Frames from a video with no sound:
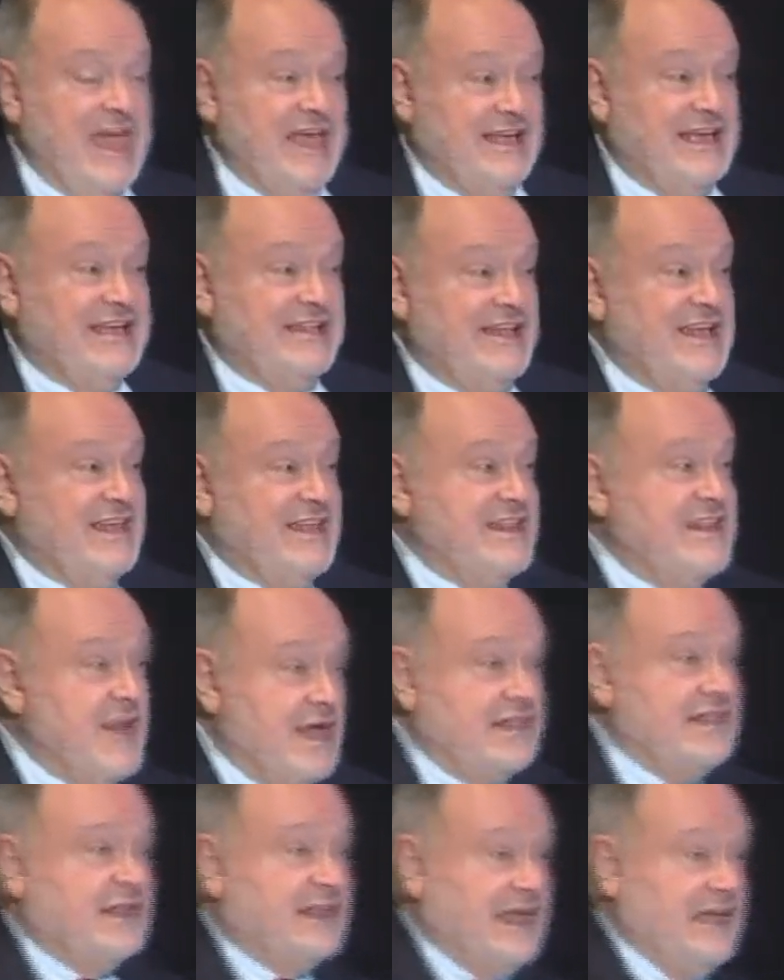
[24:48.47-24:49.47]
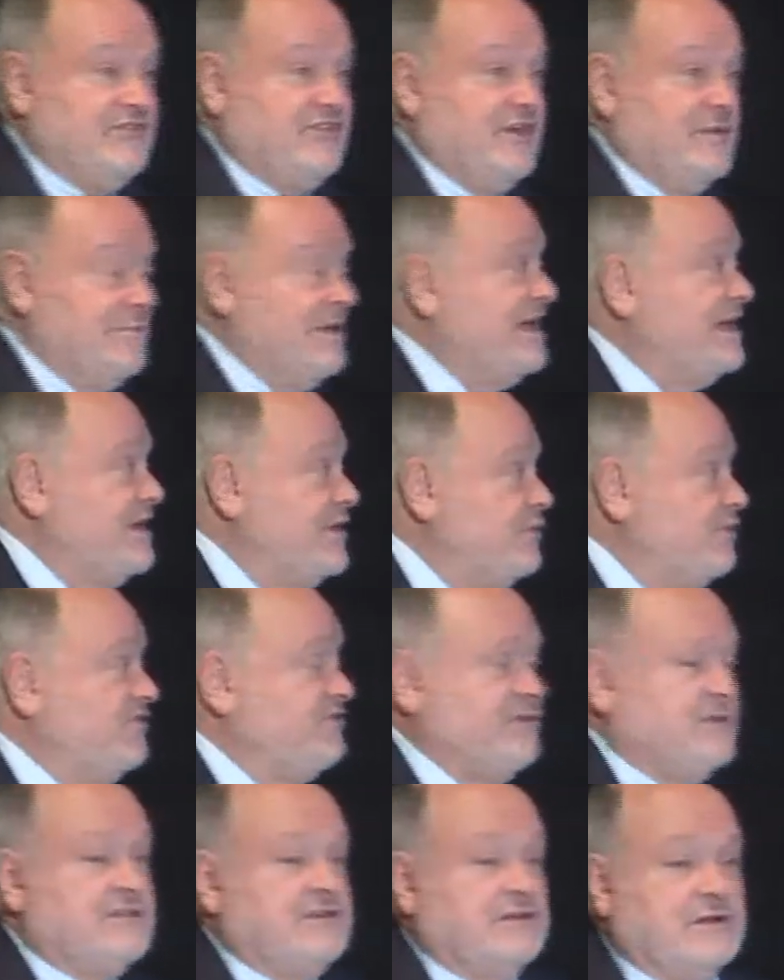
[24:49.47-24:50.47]
it, it nonetheless can be
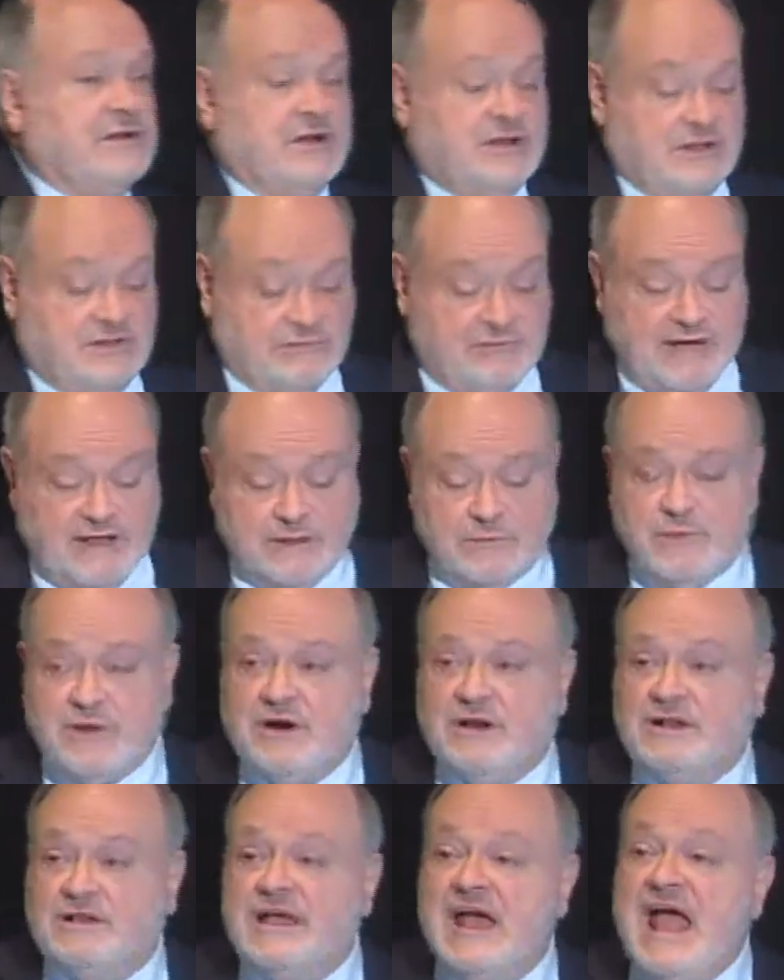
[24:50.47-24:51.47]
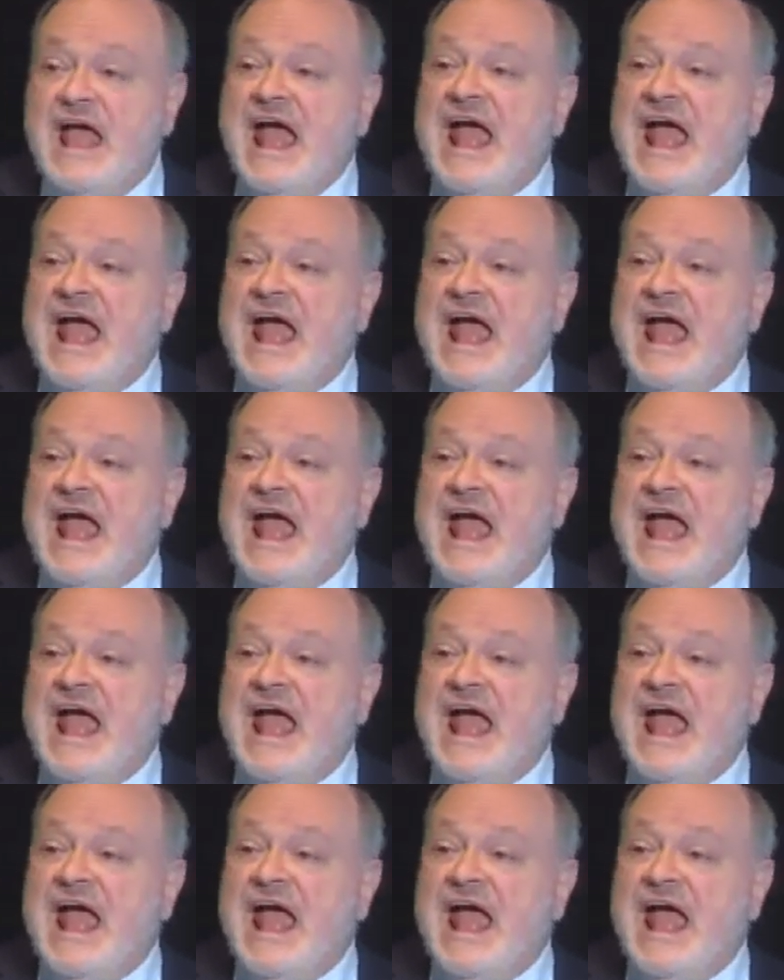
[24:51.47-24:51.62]
useful to look at the real world.